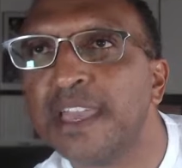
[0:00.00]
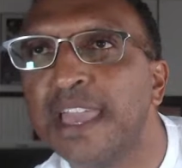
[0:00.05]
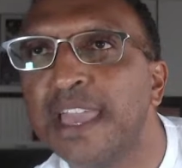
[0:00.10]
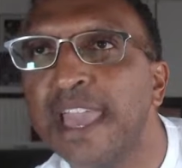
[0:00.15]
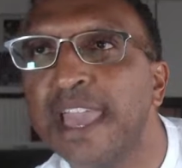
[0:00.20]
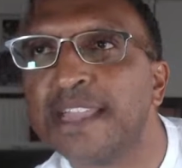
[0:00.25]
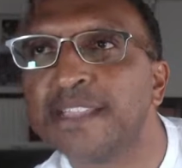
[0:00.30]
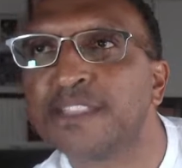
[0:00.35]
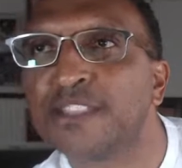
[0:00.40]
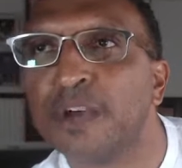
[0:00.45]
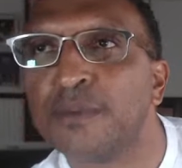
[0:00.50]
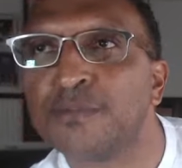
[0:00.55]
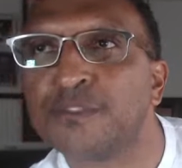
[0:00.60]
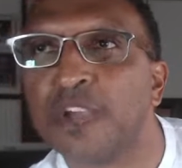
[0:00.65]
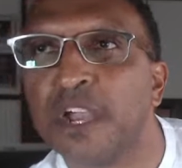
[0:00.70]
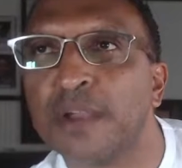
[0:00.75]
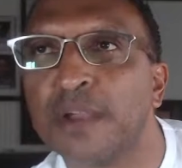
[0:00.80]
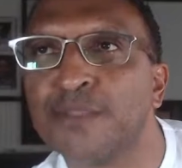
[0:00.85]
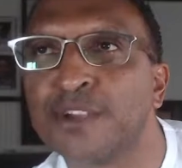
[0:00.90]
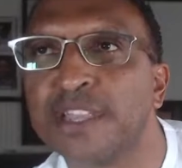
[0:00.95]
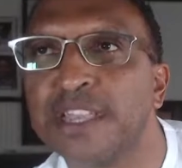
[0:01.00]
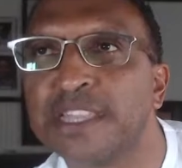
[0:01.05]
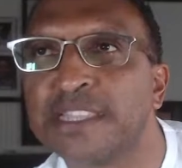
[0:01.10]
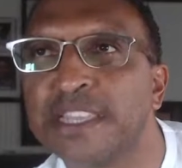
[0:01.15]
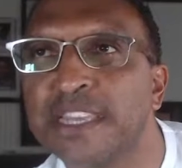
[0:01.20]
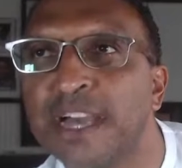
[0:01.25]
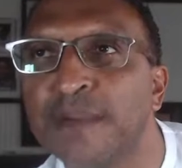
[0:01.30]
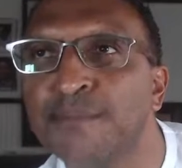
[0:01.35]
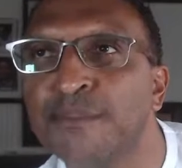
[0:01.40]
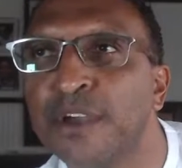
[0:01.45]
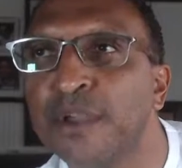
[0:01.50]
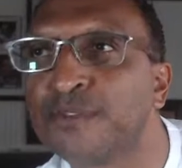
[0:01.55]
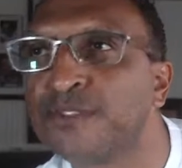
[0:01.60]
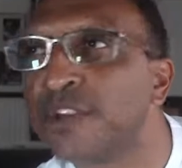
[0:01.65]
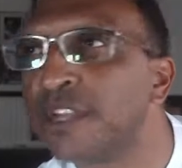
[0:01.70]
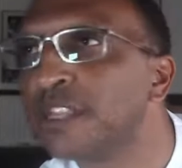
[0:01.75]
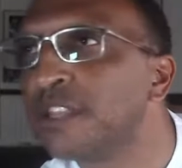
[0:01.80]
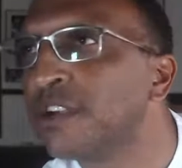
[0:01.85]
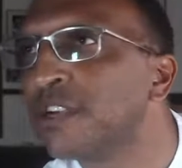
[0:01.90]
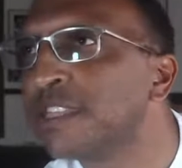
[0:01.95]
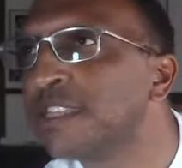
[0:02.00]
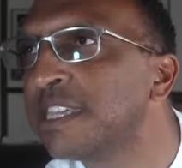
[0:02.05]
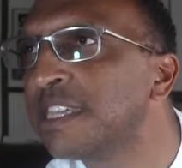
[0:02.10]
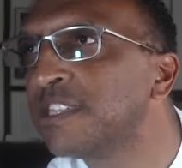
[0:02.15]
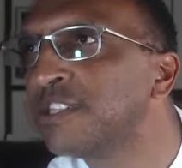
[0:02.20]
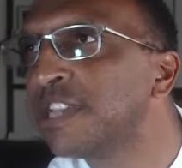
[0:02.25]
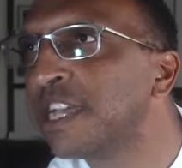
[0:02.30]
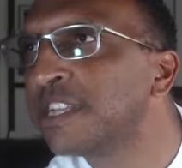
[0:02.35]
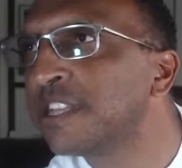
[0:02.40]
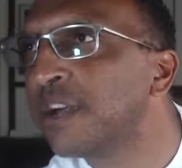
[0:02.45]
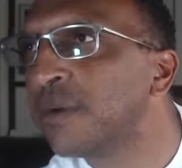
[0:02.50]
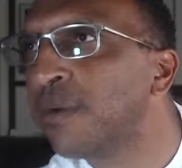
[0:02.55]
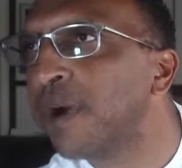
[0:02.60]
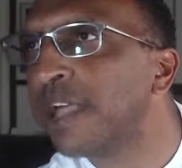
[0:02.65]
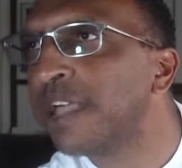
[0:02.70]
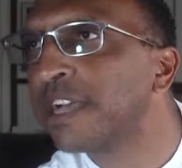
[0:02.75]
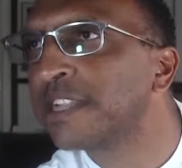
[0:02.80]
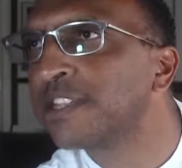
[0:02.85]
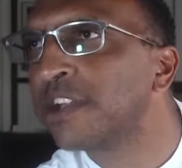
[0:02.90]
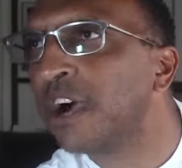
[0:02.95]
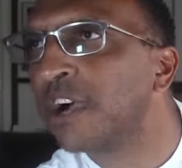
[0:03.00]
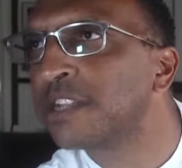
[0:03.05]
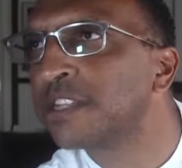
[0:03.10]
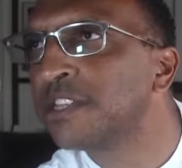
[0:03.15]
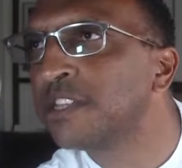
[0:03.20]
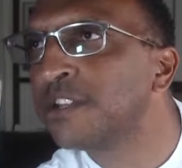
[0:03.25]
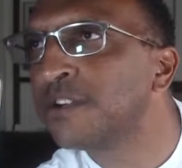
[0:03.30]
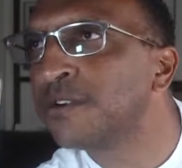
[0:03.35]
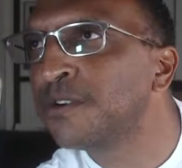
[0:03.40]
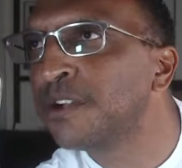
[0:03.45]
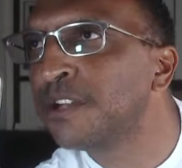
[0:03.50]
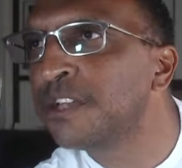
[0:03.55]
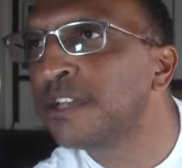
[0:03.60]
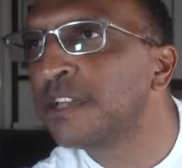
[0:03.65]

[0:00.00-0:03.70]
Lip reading: And so I'm sorry, I'm trying to look at the agenda while I talk to you.